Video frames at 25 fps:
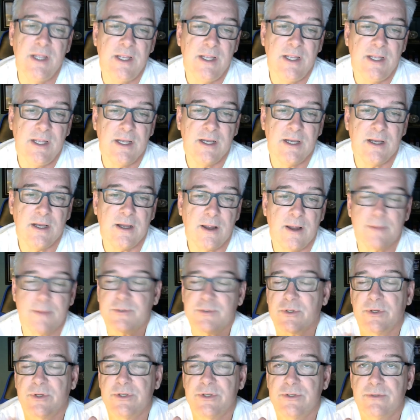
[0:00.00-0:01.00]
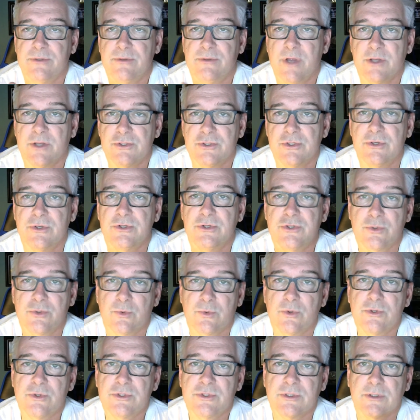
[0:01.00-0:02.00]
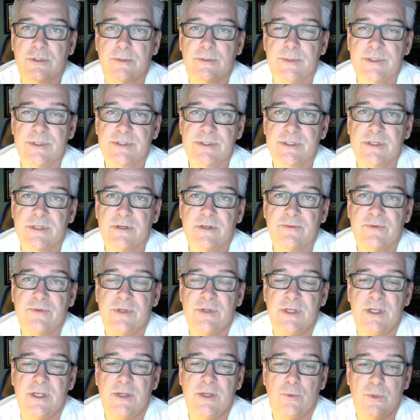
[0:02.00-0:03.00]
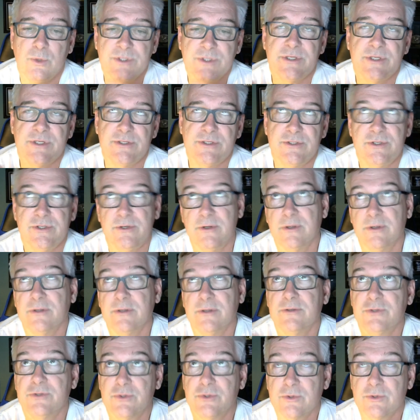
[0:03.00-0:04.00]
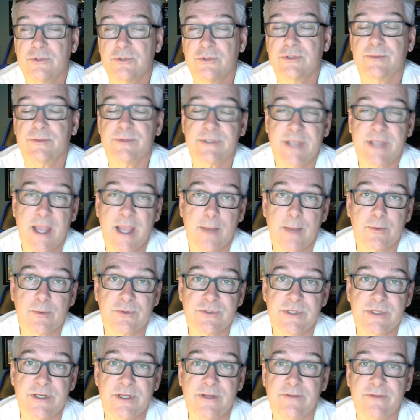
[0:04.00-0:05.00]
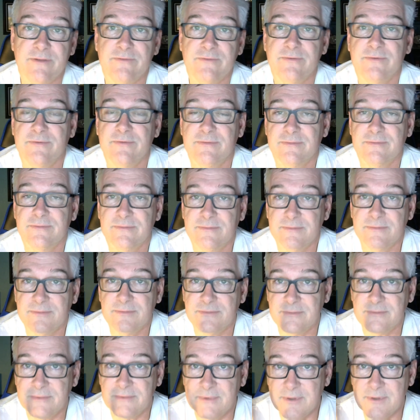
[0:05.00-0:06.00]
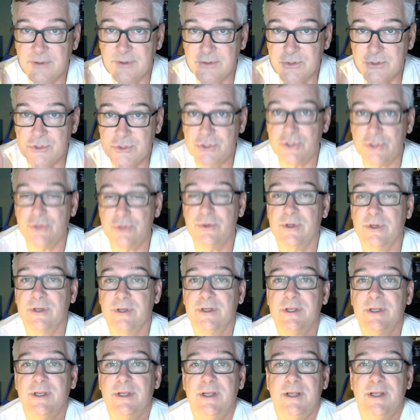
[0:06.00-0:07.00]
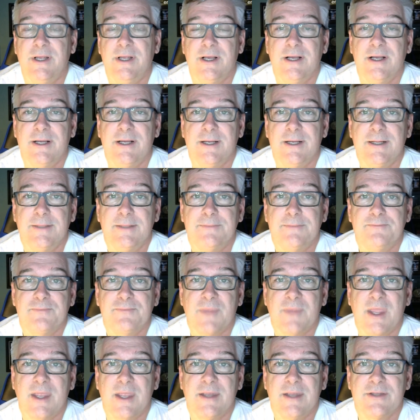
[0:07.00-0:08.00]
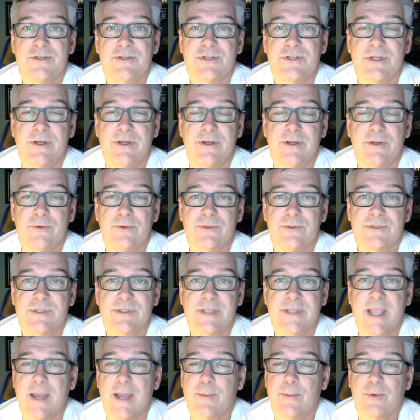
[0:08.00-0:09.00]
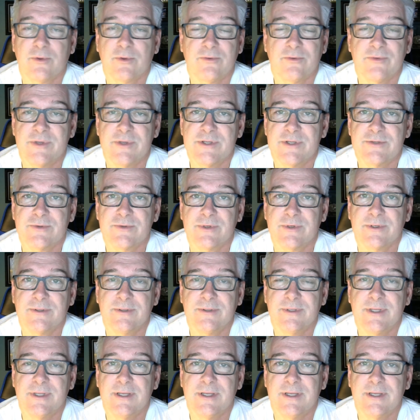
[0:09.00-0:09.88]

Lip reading: Not Judah, Jerusalem itself, which is Judah. Jerusalem is the capital city of Judah, and Syria was the capital of Israel.